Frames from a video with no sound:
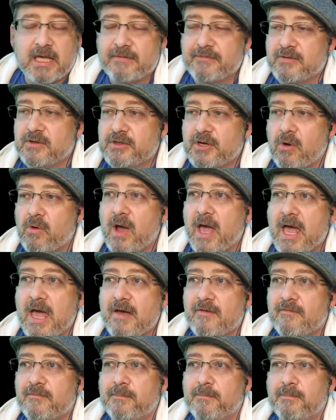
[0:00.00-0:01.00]
if you don't
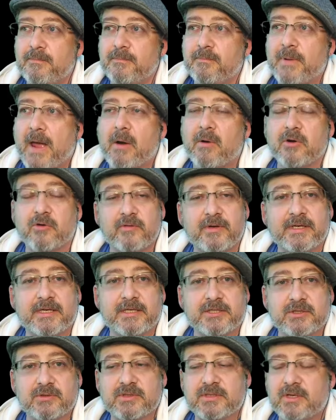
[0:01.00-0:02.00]
have power grid
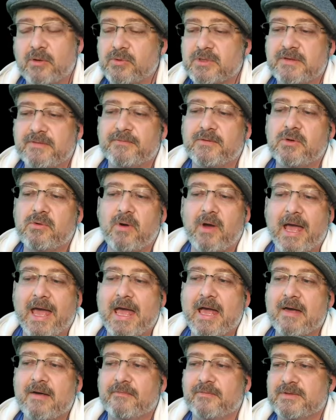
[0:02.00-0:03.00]
issues, in other words, if you don't
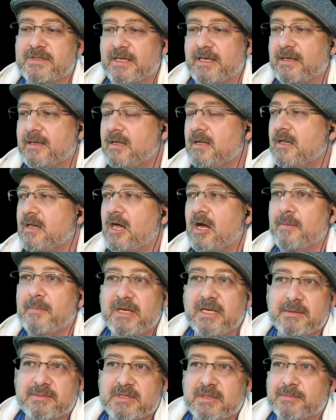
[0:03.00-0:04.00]
have, say, a
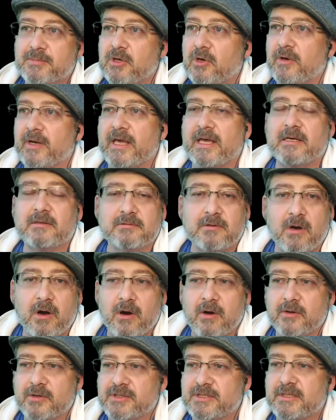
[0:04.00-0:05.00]
medium shipyard and a
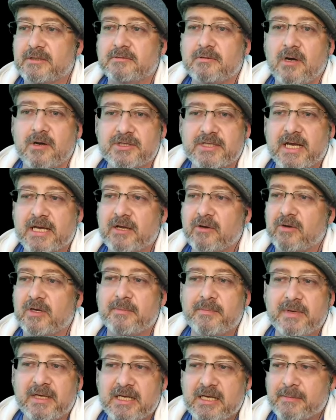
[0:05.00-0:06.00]
large hangar
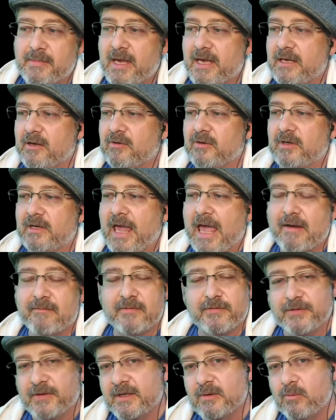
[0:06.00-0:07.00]
and a medium hangar and
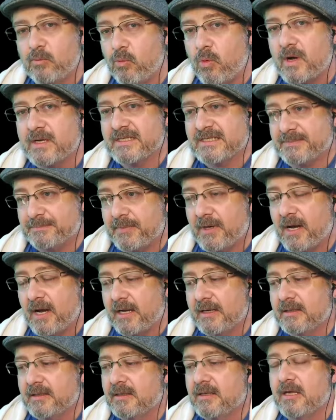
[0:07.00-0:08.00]
everything in one
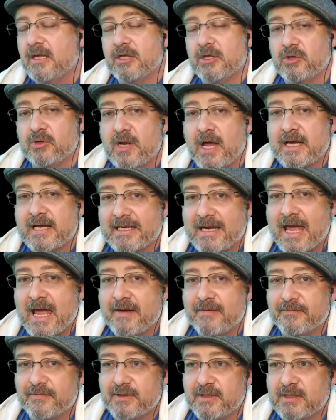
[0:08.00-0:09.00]
spot, you're not going to
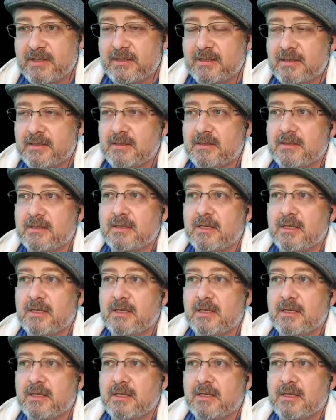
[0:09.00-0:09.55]
have the